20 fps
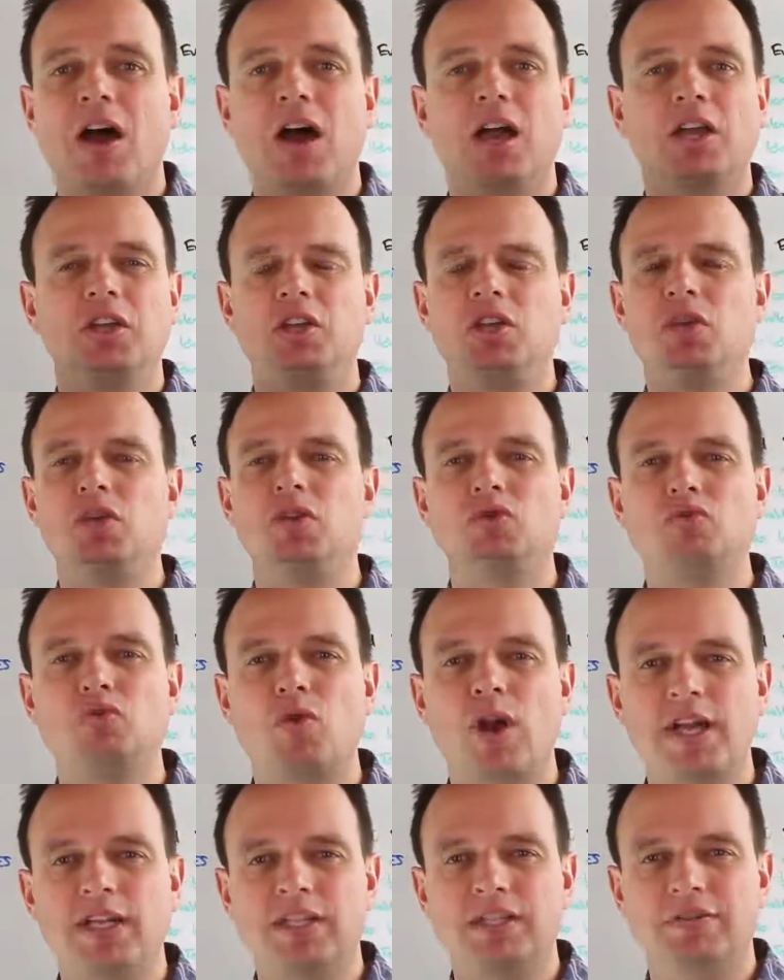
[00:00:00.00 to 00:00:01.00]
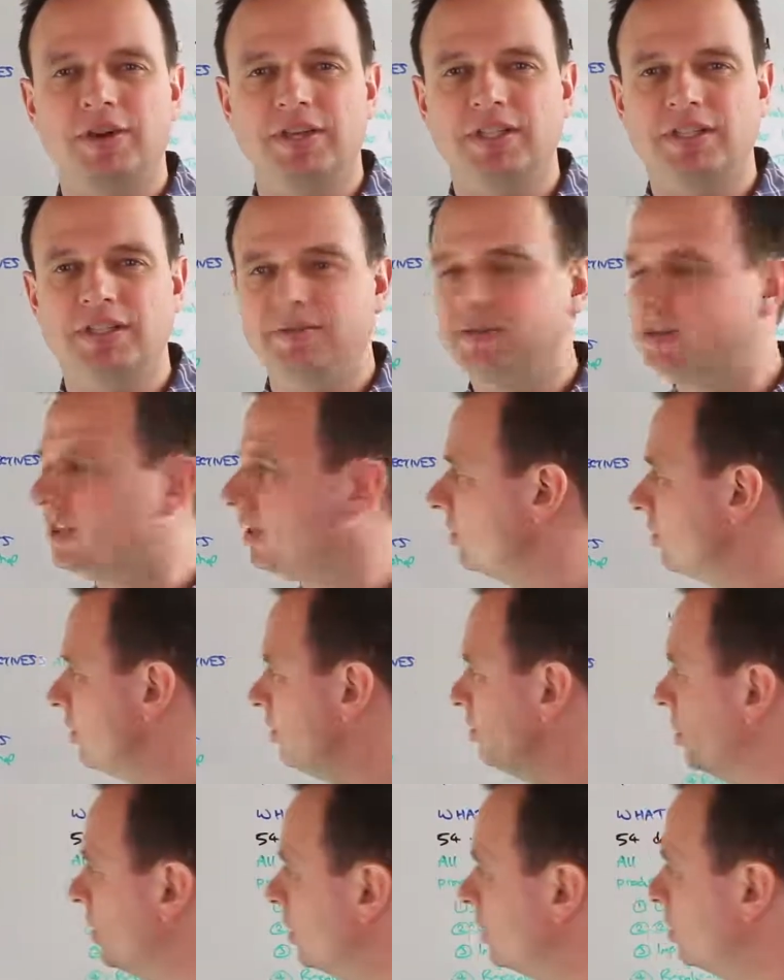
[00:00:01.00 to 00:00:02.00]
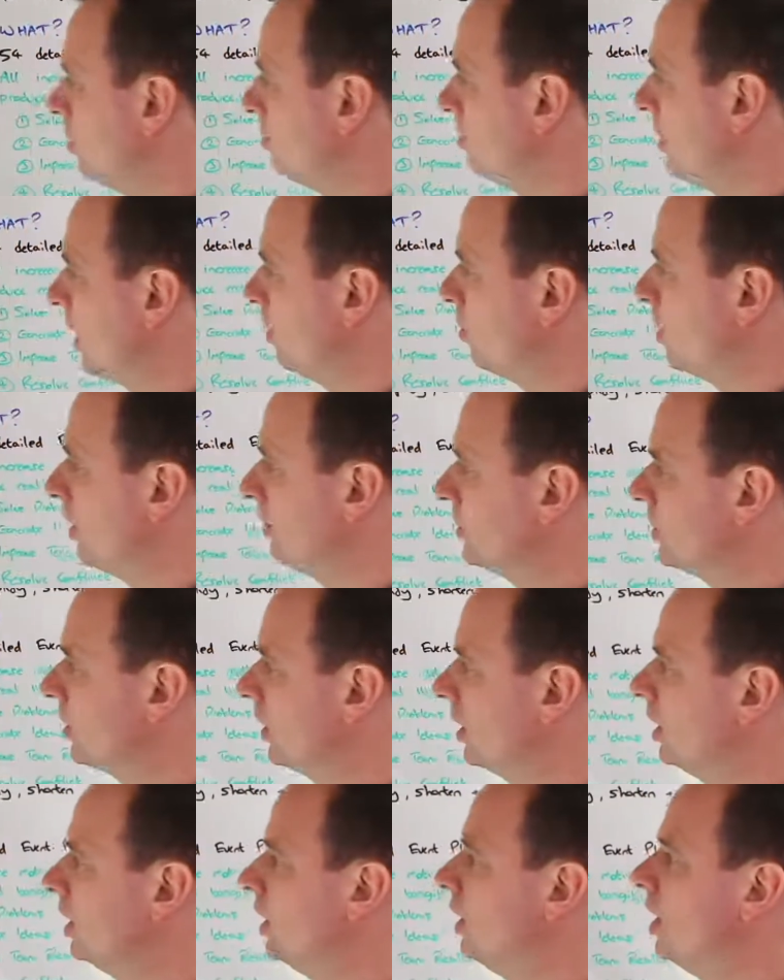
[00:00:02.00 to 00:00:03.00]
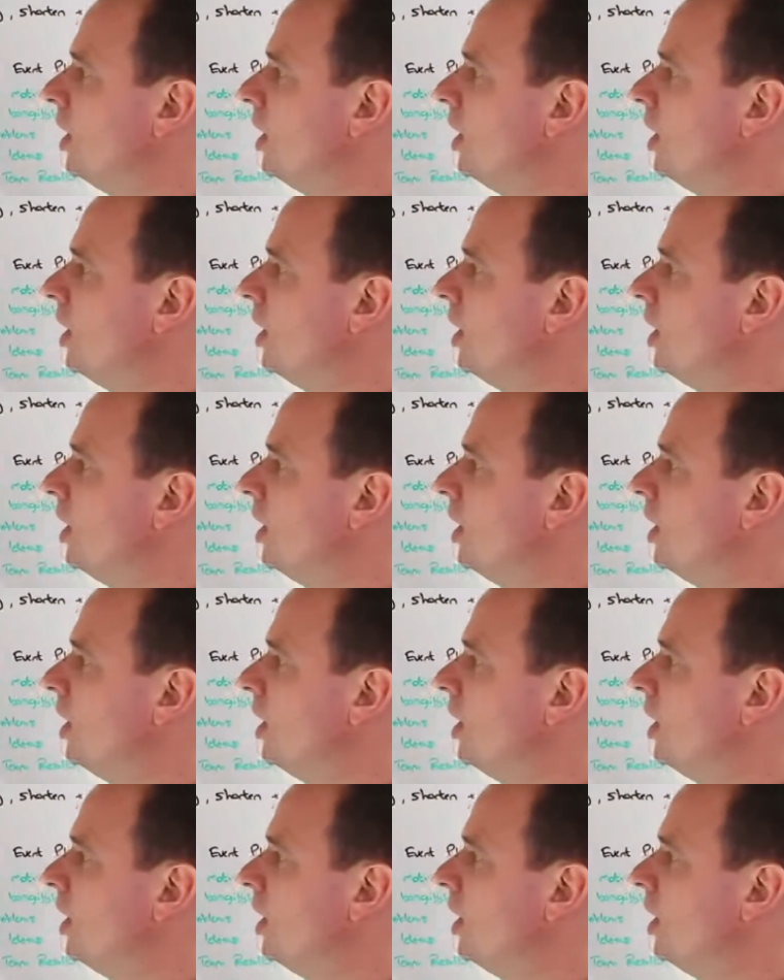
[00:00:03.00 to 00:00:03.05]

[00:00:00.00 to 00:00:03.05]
a huge range of activities on the Workshop Bank website.